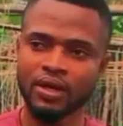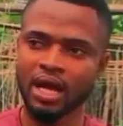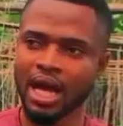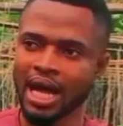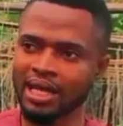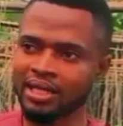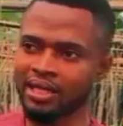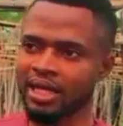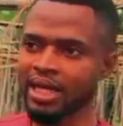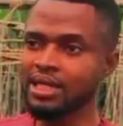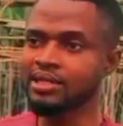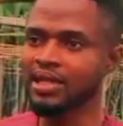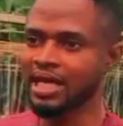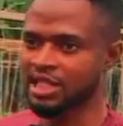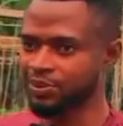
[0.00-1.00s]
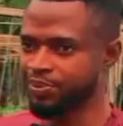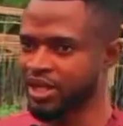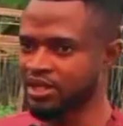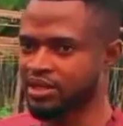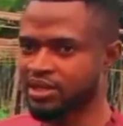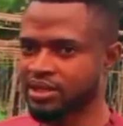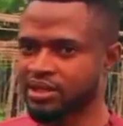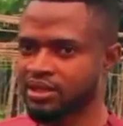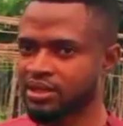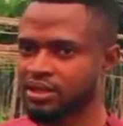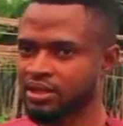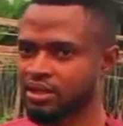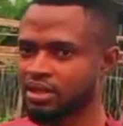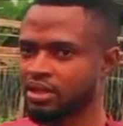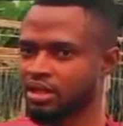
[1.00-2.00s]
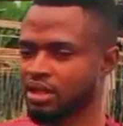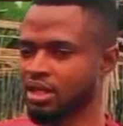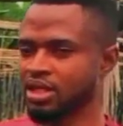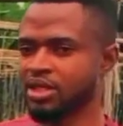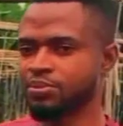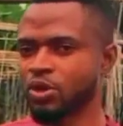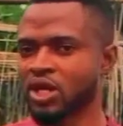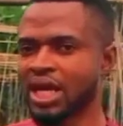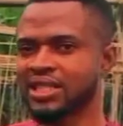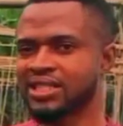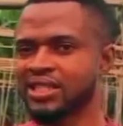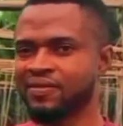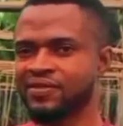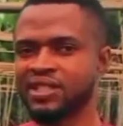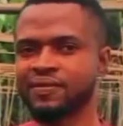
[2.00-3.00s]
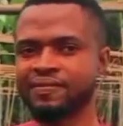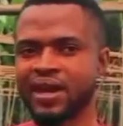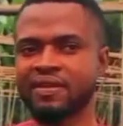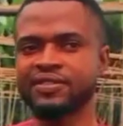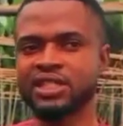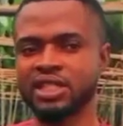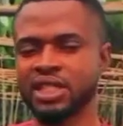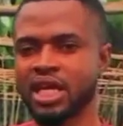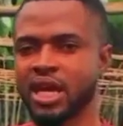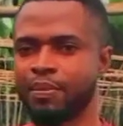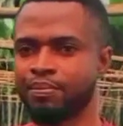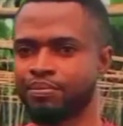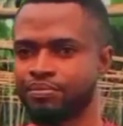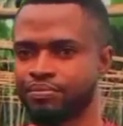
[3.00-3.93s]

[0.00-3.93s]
and the interspace is more than 75 cm. You